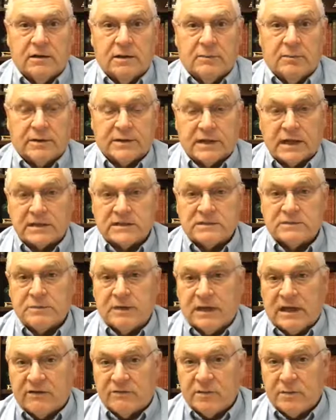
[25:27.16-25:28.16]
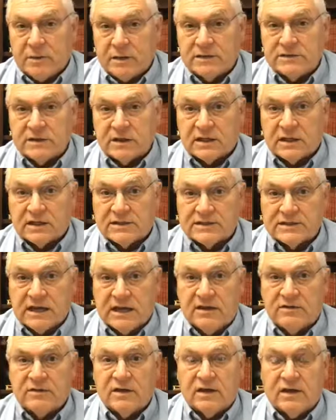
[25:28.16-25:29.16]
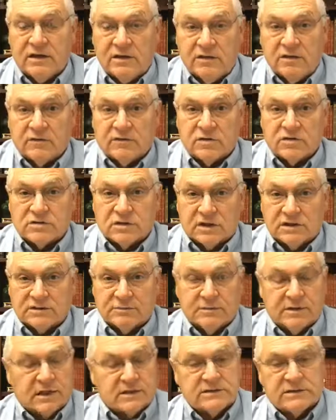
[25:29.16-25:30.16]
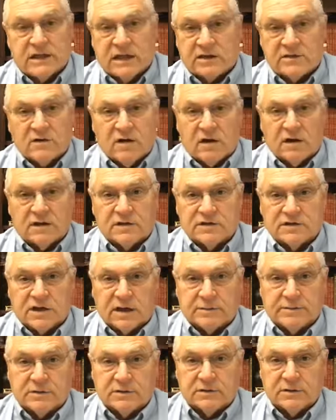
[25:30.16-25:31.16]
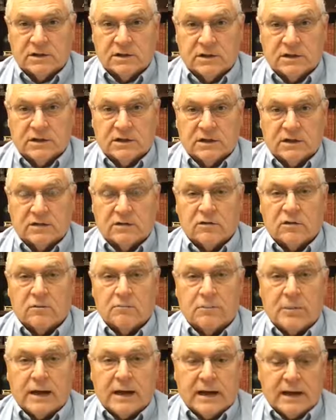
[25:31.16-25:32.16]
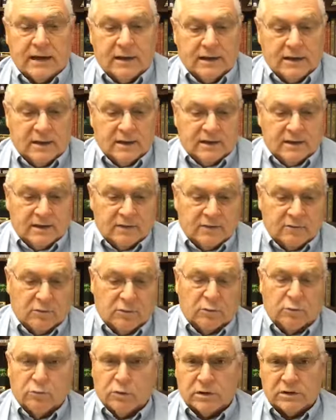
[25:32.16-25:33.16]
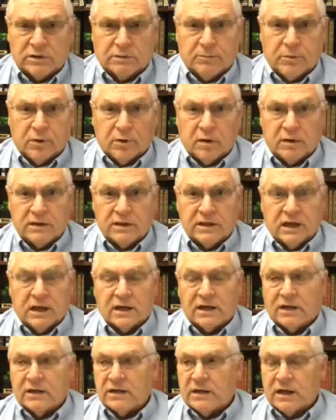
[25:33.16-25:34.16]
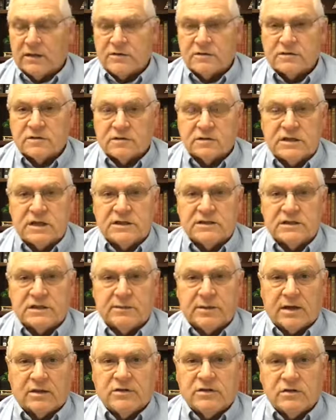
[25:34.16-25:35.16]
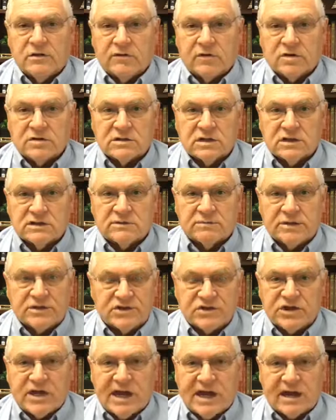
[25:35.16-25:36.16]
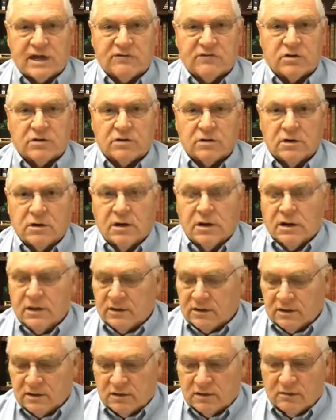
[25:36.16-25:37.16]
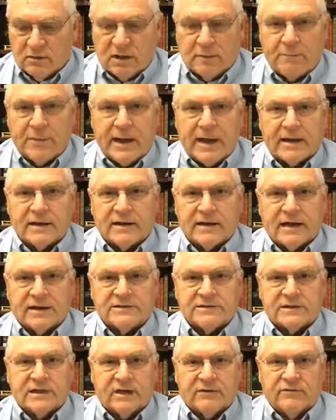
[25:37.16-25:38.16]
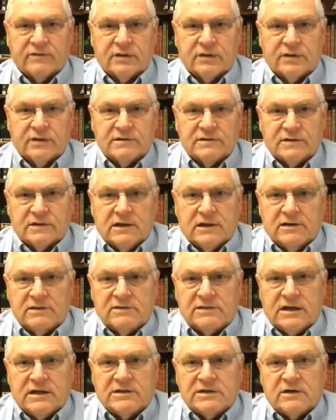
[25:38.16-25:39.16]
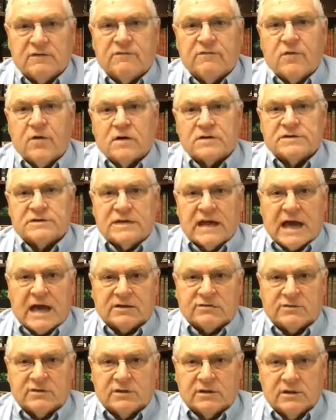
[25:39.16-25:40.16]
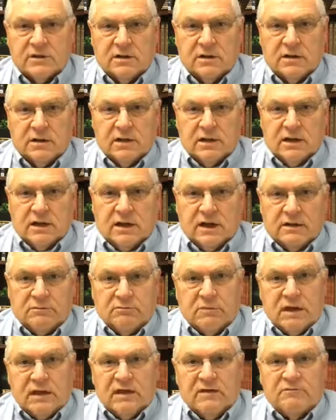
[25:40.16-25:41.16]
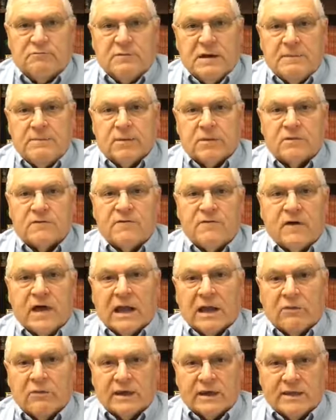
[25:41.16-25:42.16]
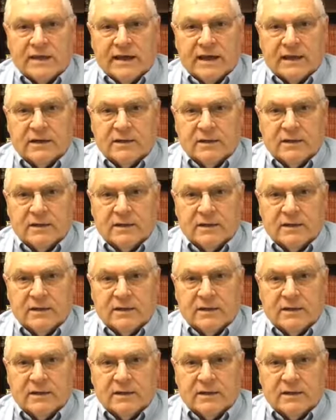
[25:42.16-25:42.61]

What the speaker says: But that doesn't mean everybody's going to get saved. Universalism, that's not taught in the Scriptures. Now, don't buy, you know, William Paul Young and others are teaching about universalism, the shack. If you're, you know, abandon that stuff. He's teaching a false doctrine, and many of people are following that.